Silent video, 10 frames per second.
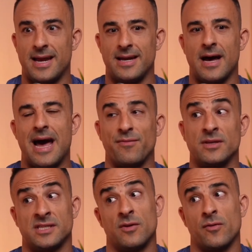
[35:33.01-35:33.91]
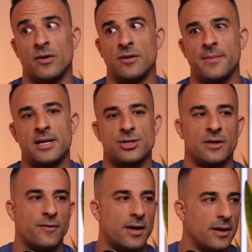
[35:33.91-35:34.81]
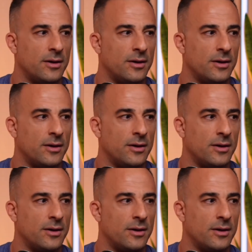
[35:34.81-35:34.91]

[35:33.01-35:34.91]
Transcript: And then I have this self condemnation of, oh,